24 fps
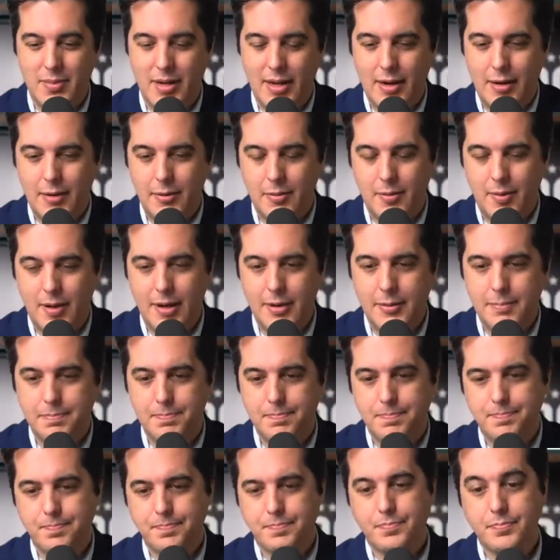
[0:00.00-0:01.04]
now, right?
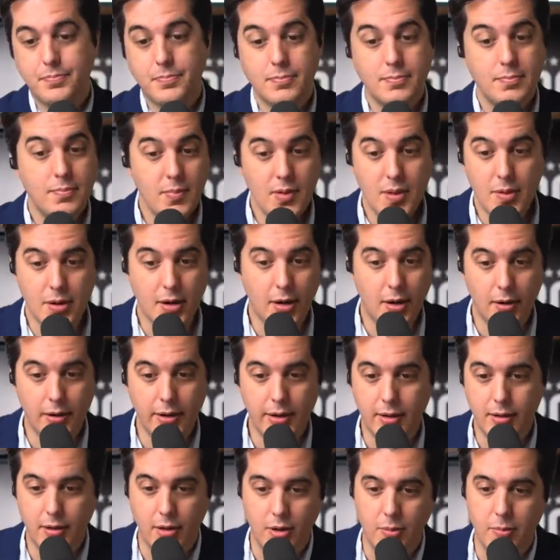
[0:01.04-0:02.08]
Call
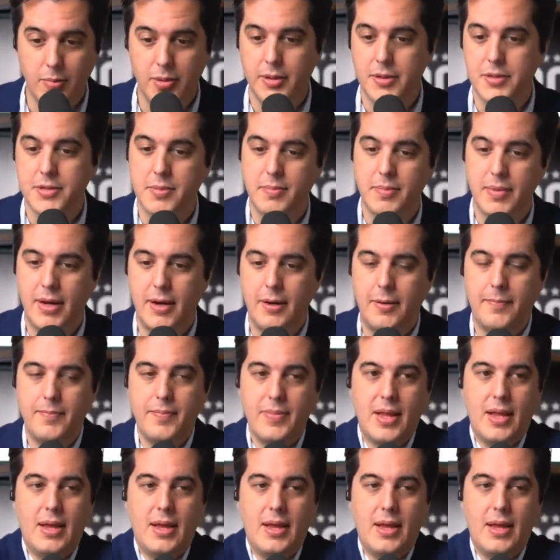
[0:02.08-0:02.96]
it globalism now.